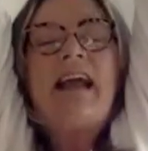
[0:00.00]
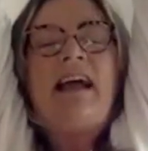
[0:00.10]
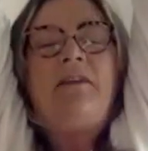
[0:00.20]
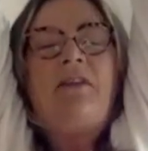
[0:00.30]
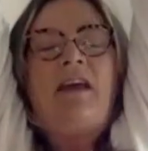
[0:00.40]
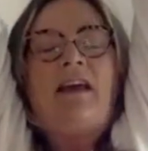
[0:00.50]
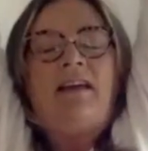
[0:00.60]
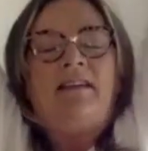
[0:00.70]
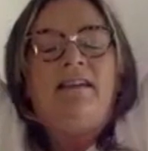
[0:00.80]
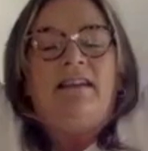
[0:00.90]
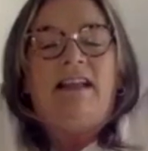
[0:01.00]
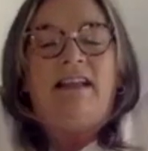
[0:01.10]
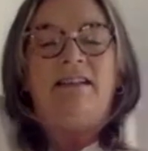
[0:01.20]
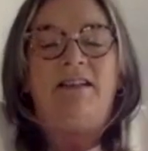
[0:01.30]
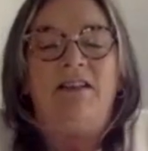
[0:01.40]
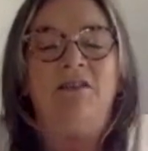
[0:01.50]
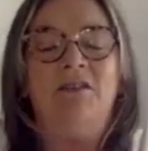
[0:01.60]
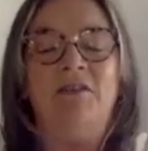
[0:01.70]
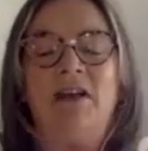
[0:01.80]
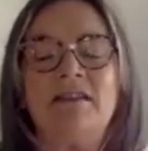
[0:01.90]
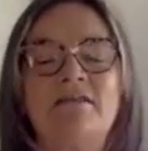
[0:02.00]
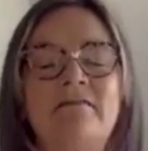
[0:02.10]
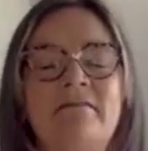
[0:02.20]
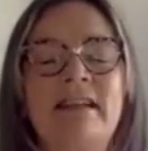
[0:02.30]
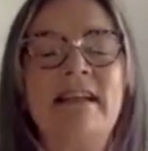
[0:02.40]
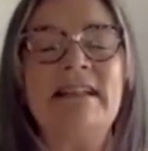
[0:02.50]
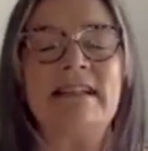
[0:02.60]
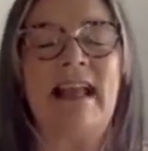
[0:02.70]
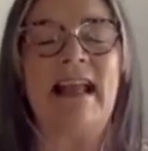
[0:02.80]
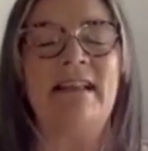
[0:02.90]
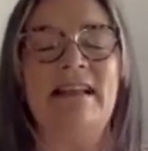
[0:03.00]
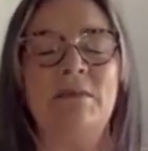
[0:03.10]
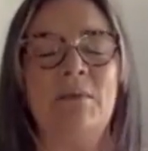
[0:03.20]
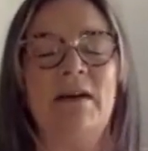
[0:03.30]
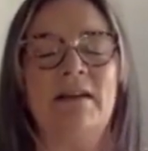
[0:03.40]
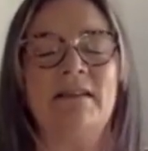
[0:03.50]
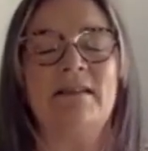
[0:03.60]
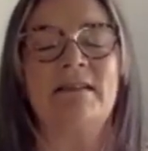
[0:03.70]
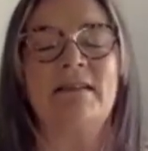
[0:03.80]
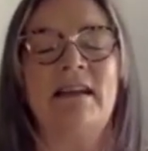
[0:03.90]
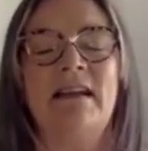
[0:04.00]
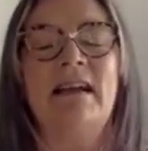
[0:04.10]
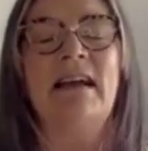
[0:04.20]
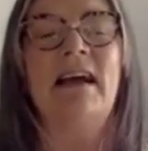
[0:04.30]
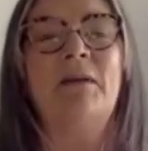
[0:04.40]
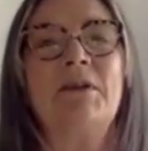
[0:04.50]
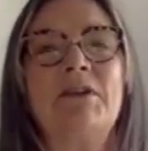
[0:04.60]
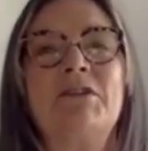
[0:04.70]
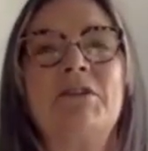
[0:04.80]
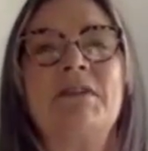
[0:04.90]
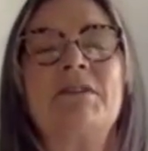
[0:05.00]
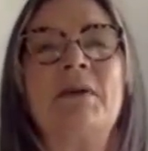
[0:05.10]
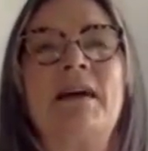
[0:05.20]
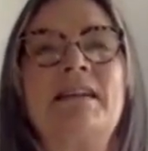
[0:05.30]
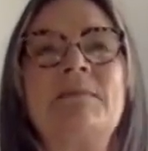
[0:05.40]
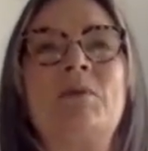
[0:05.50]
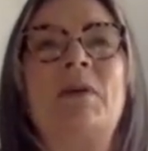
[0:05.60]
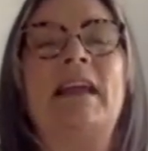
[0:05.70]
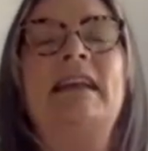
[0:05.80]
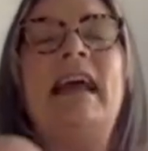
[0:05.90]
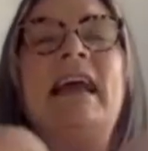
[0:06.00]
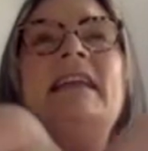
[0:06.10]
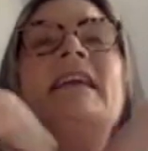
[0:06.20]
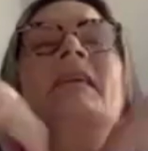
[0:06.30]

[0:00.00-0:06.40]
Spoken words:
out there into the universe. So really saying these words, or do it twice more. Inhaling,